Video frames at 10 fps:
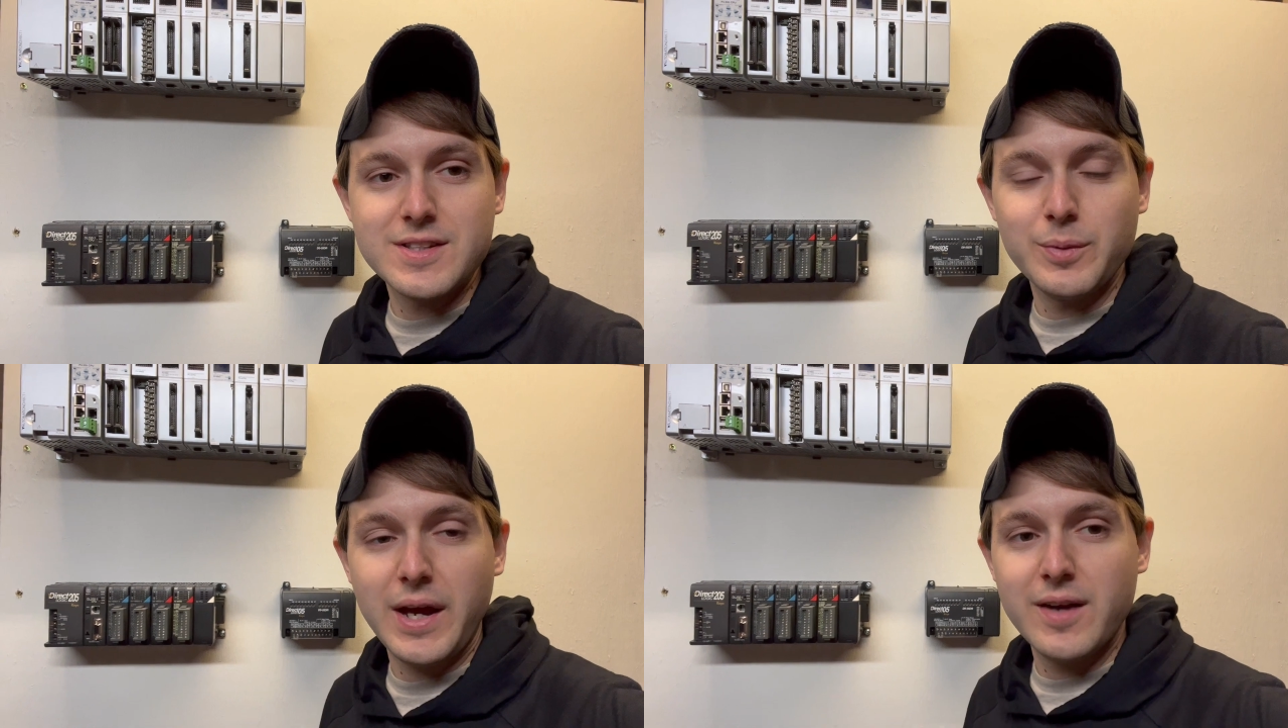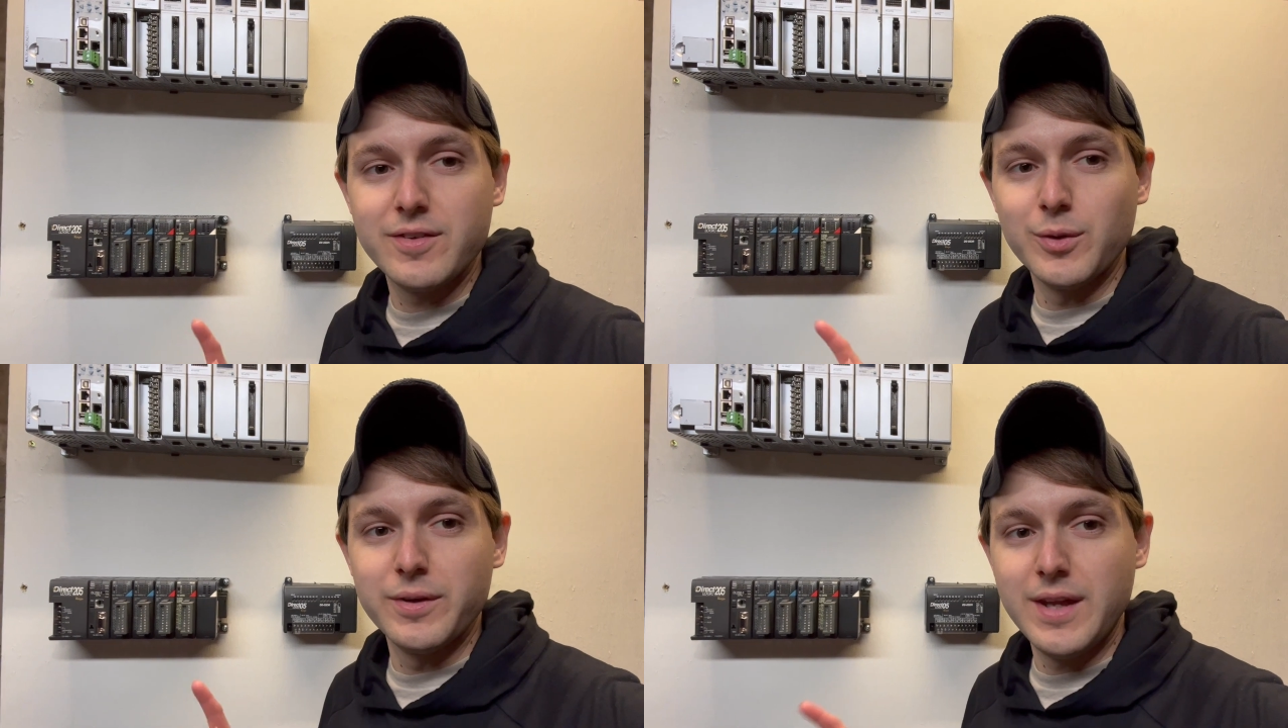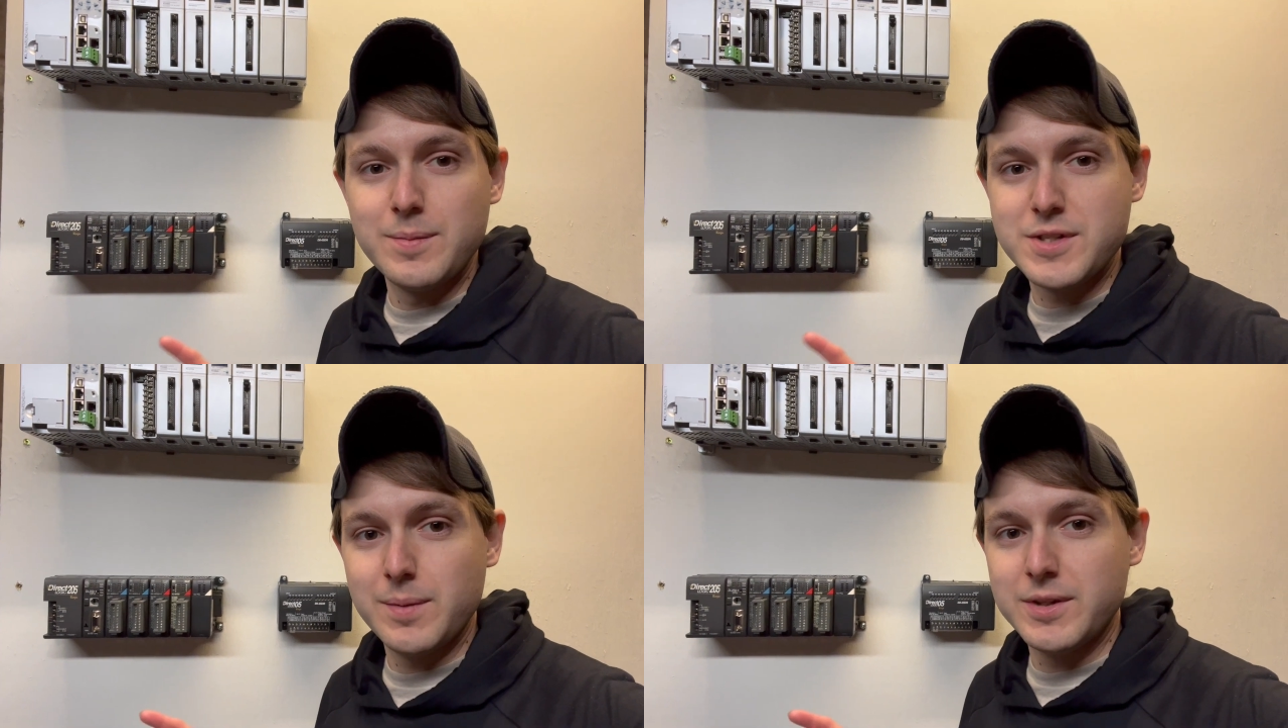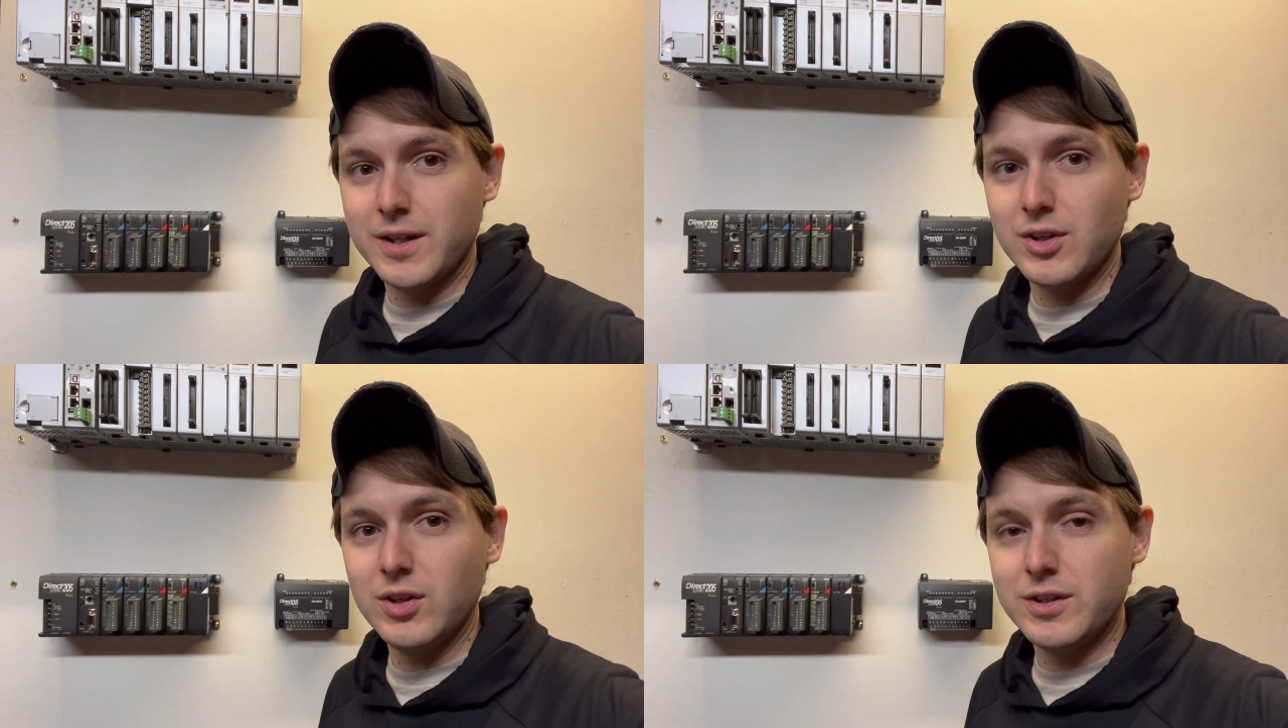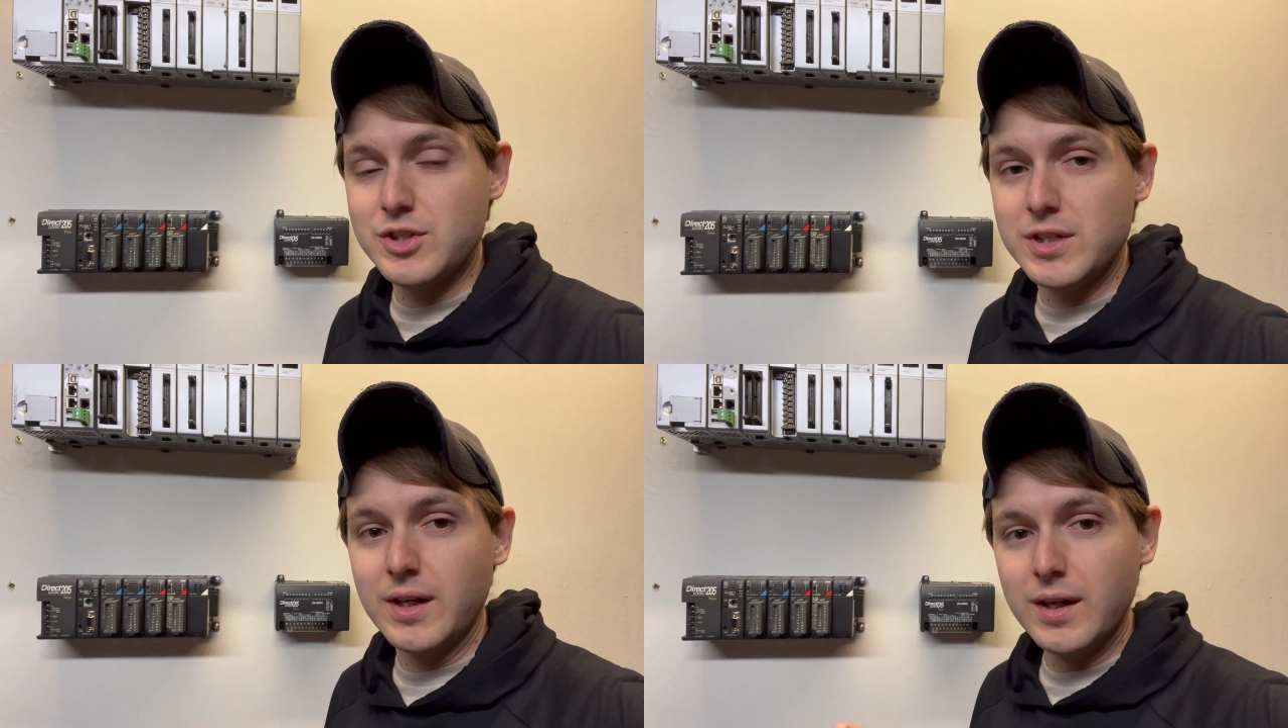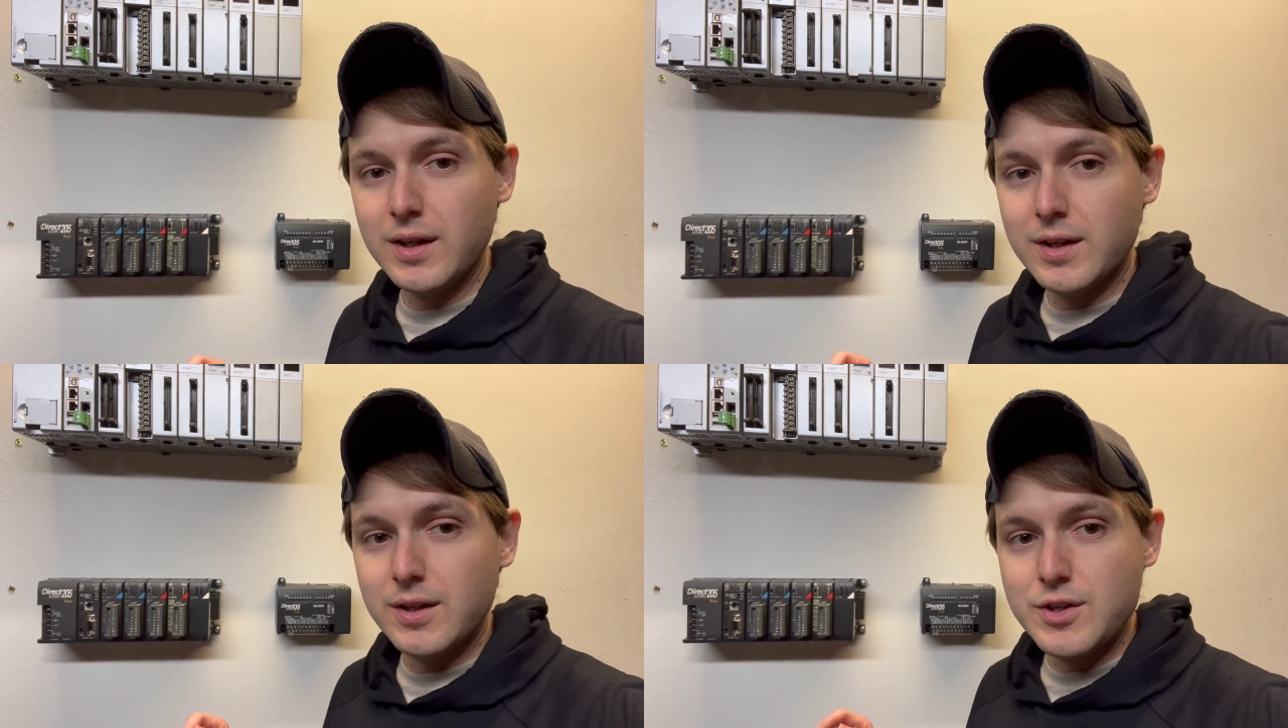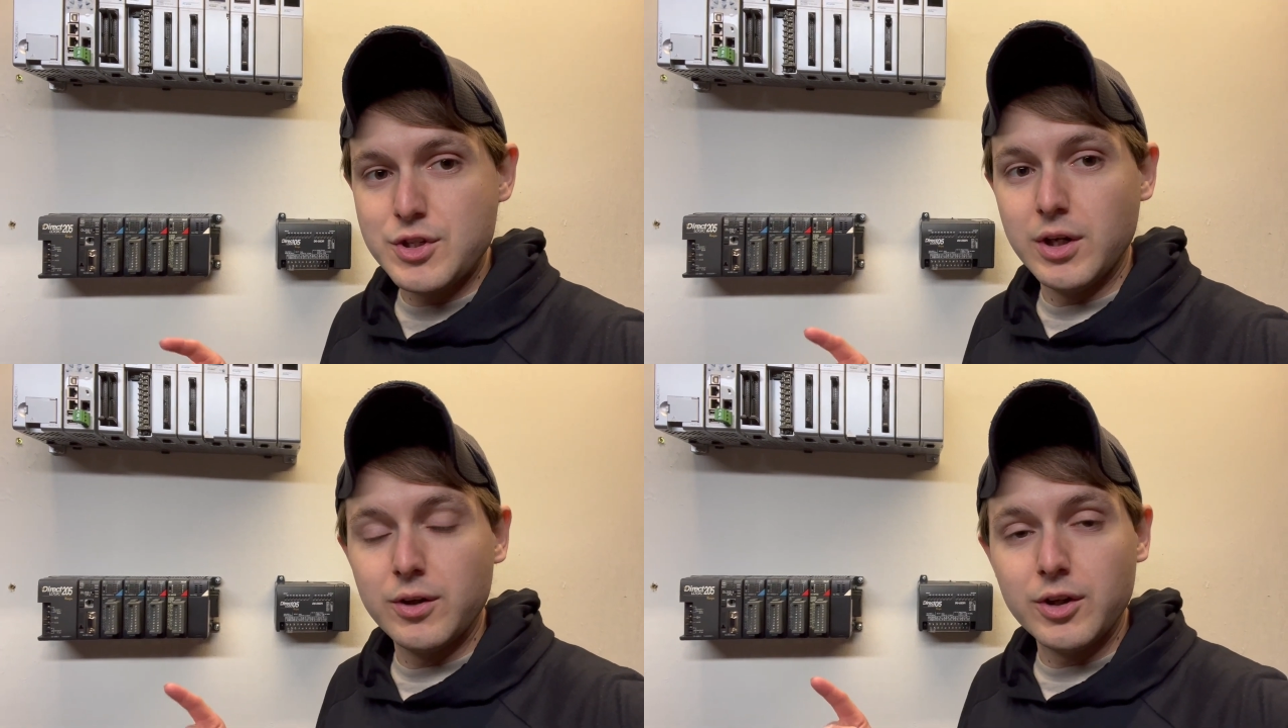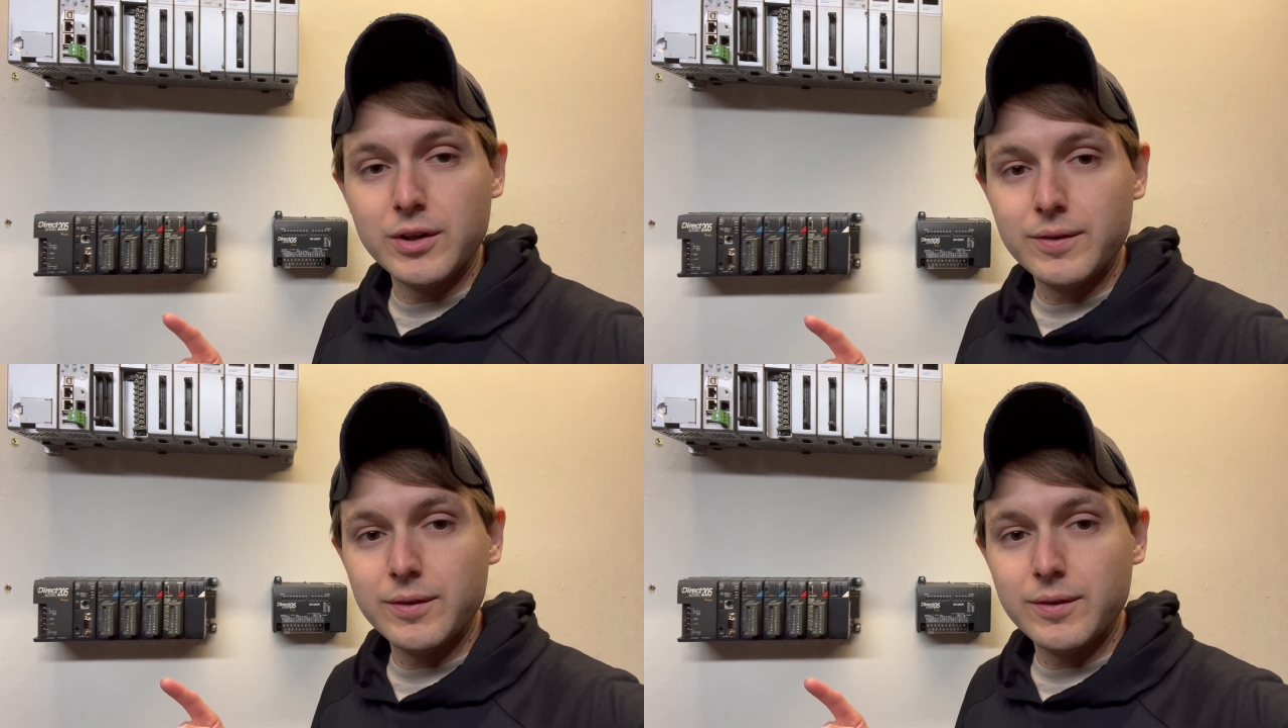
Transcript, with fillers: that we have here with MCEP technology. So